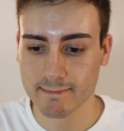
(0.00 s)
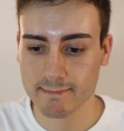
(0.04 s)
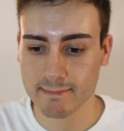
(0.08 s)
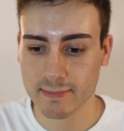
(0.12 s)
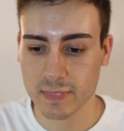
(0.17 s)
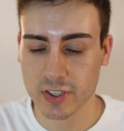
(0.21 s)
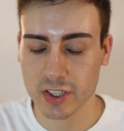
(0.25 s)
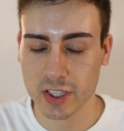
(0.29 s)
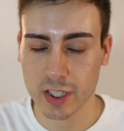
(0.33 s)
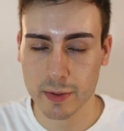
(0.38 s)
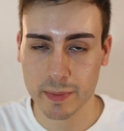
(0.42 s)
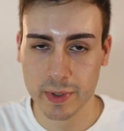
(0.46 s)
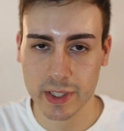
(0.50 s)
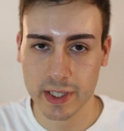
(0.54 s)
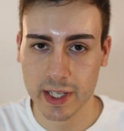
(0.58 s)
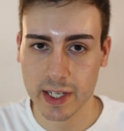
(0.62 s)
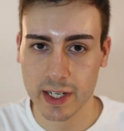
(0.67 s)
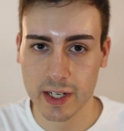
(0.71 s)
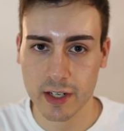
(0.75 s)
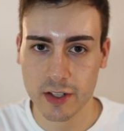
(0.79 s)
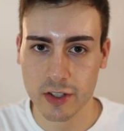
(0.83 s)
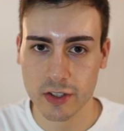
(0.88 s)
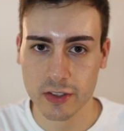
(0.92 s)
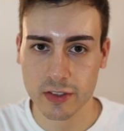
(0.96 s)

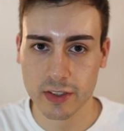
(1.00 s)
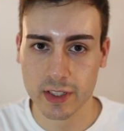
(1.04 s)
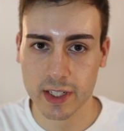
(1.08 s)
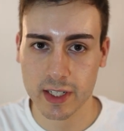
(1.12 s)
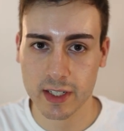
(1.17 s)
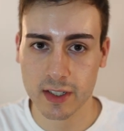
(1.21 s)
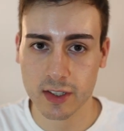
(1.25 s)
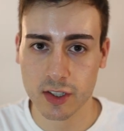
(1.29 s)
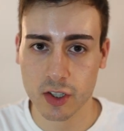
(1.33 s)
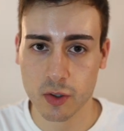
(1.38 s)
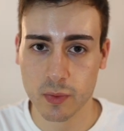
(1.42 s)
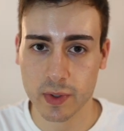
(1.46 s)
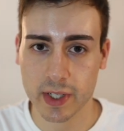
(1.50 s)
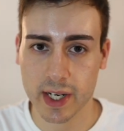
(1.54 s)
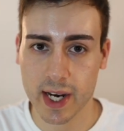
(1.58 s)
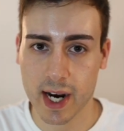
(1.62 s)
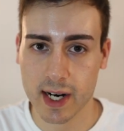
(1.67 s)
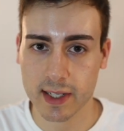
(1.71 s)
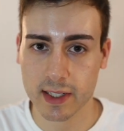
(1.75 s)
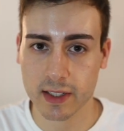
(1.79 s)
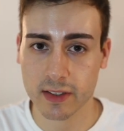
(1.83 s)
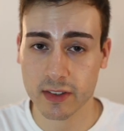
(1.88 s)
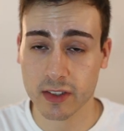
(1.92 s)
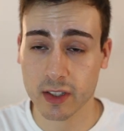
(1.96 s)
stimulated your skin to
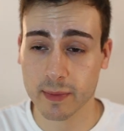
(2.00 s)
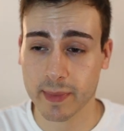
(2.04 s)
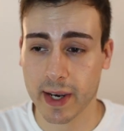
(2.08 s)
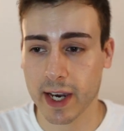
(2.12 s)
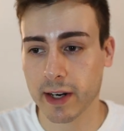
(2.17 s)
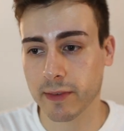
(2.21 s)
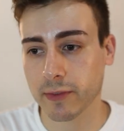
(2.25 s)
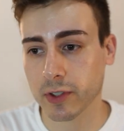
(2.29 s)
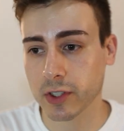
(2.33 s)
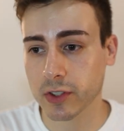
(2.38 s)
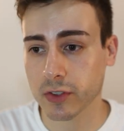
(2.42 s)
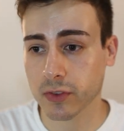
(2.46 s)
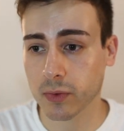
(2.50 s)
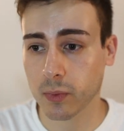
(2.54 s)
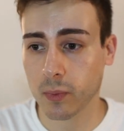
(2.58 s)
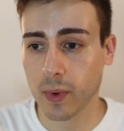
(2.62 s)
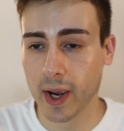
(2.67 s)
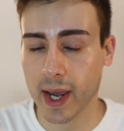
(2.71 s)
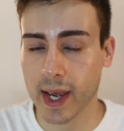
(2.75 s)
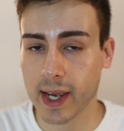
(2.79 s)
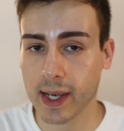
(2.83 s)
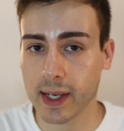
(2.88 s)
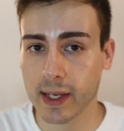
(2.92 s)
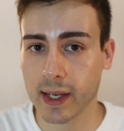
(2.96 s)
react in some adverse
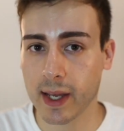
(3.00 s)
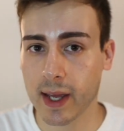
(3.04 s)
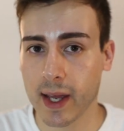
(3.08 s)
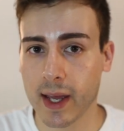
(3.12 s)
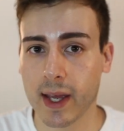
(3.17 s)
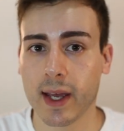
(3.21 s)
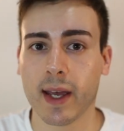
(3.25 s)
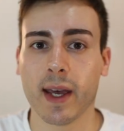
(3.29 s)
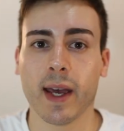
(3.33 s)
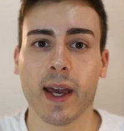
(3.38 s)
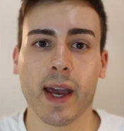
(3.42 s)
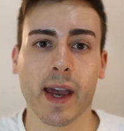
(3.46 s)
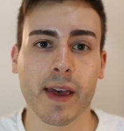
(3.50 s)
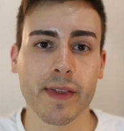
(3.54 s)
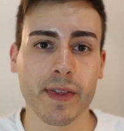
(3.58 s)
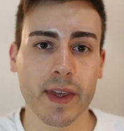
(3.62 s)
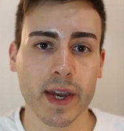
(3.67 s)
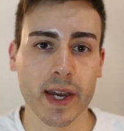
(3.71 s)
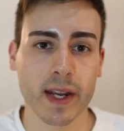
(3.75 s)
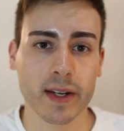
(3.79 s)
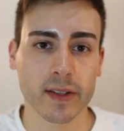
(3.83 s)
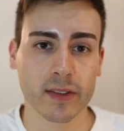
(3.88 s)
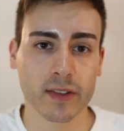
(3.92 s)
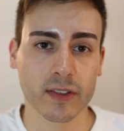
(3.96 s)
way. And
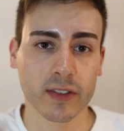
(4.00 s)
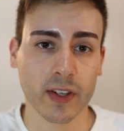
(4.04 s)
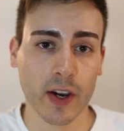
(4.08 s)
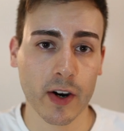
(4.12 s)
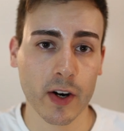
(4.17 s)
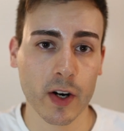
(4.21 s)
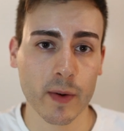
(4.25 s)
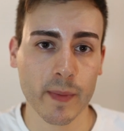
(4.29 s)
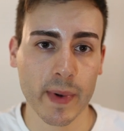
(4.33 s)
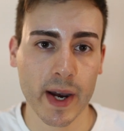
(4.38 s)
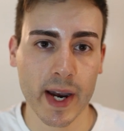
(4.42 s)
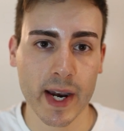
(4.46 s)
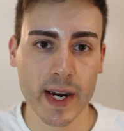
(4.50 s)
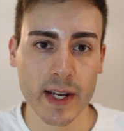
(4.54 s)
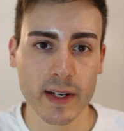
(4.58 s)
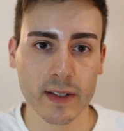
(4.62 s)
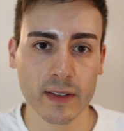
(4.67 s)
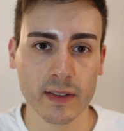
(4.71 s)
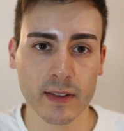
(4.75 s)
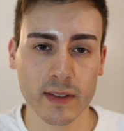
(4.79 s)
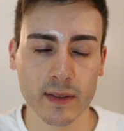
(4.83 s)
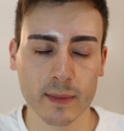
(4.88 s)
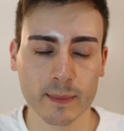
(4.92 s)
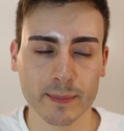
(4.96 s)
then
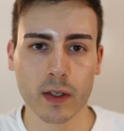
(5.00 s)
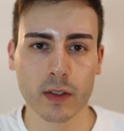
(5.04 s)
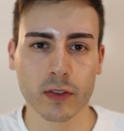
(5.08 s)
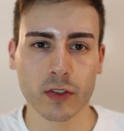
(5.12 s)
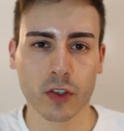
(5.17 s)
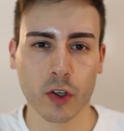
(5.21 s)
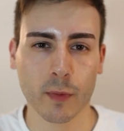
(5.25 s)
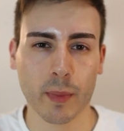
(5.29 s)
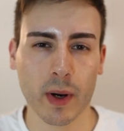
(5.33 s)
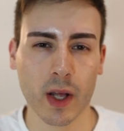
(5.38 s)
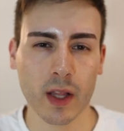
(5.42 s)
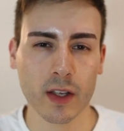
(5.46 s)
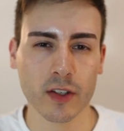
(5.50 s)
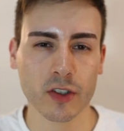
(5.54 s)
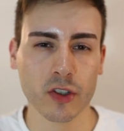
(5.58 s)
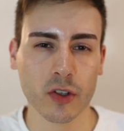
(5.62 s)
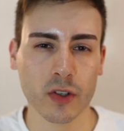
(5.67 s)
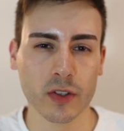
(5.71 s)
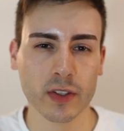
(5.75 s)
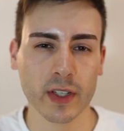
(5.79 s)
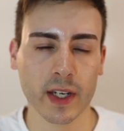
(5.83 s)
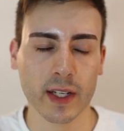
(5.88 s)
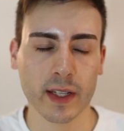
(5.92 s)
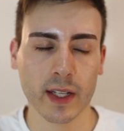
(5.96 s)
ceramides. So Paula's
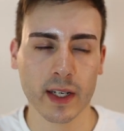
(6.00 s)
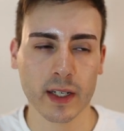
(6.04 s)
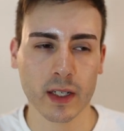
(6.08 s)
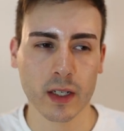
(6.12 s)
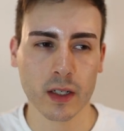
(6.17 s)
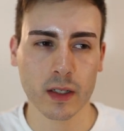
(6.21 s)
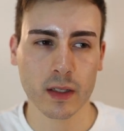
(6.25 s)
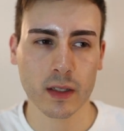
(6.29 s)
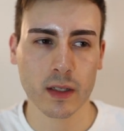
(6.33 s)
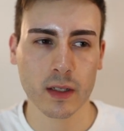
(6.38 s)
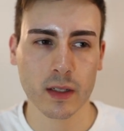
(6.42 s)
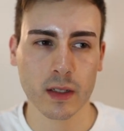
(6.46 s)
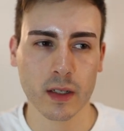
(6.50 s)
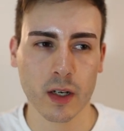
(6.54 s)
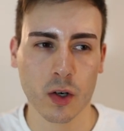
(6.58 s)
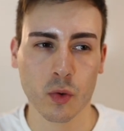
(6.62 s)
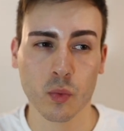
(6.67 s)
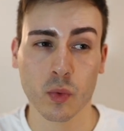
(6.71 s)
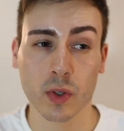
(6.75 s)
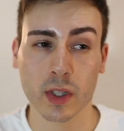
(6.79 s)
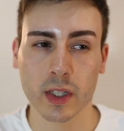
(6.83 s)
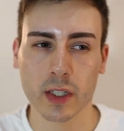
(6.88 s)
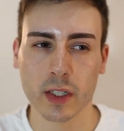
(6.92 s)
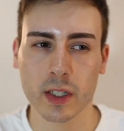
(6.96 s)
Choice had like a
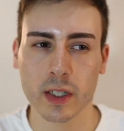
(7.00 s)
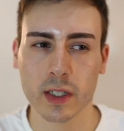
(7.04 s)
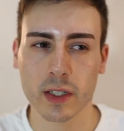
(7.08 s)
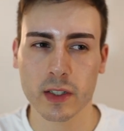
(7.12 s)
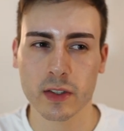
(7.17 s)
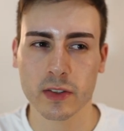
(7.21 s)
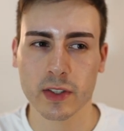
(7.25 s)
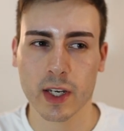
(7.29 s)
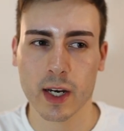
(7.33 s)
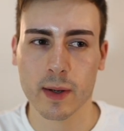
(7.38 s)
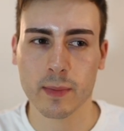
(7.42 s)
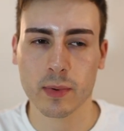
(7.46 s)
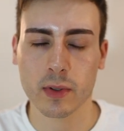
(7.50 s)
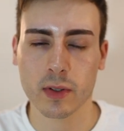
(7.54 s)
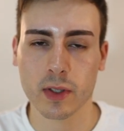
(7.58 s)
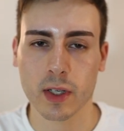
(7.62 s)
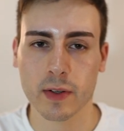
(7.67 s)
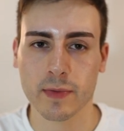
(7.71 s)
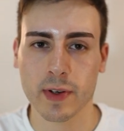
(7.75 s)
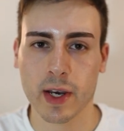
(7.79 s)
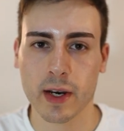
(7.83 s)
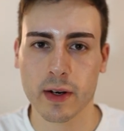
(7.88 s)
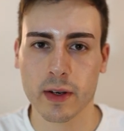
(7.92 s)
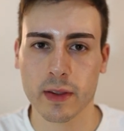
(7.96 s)
really good example
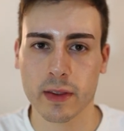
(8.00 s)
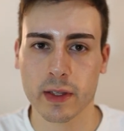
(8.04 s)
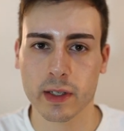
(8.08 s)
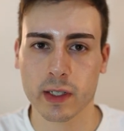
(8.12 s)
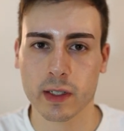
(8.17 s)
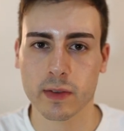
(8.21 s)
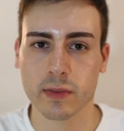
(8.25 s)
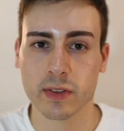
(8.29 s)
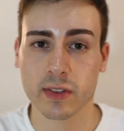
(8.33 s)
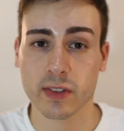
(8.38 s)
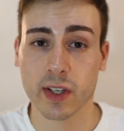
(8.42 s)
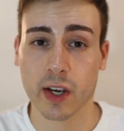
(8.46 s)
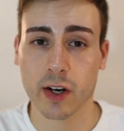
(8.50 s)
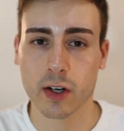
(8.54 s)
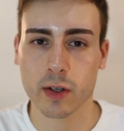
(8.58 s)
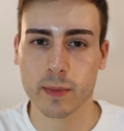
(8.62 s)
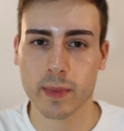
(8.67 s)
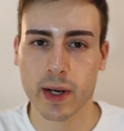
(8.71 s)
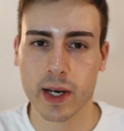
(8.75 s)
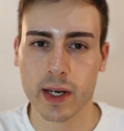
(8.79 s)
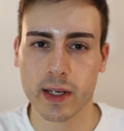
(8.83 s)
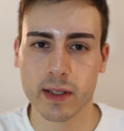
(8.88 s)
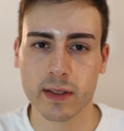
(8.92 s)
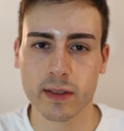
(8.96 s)
of how to think of
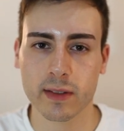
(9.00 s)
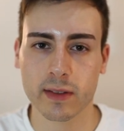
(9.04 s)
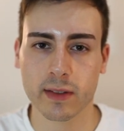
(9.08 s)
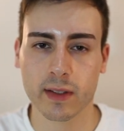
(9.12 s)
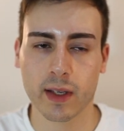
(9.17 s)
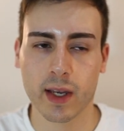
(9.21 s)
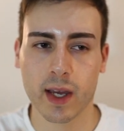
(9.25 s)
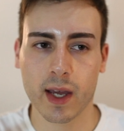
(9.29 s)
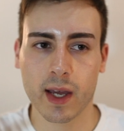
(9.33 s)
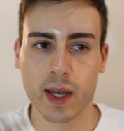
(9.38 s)
ceramides.